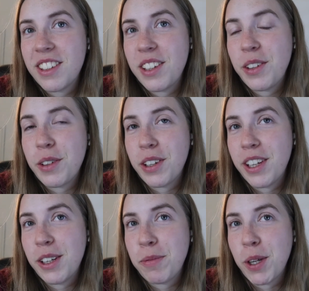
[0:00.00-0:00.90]
you could
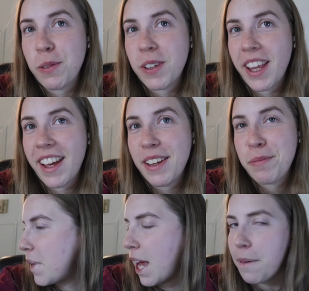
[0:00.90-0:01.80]
hear me over that.
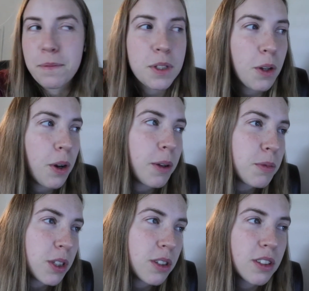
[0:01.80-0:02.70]
Yeah, so I'm
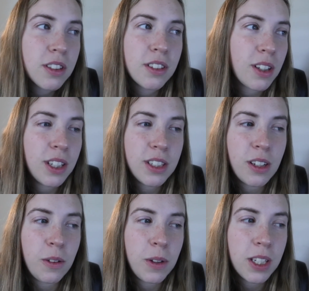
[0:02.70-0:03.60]
just
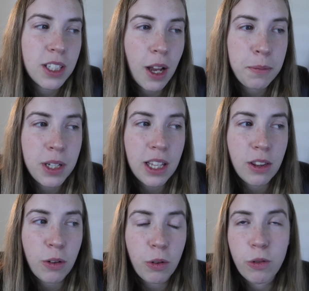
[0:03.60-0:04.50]
continuing to update
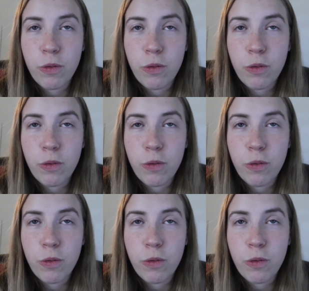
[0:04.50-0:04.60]
those